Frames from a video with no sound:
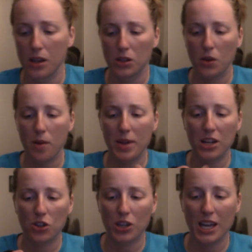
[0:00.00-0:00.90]
So I
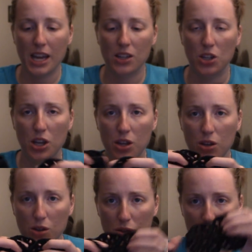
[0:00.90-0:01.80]
managed to get
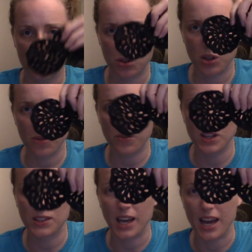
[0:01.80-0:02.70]
2
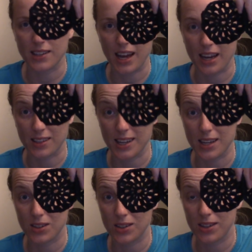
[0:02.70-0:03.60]
full-size
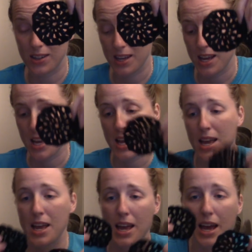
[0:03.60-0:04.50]
hexies
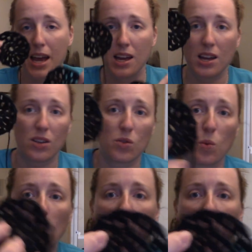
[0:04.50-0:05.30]
and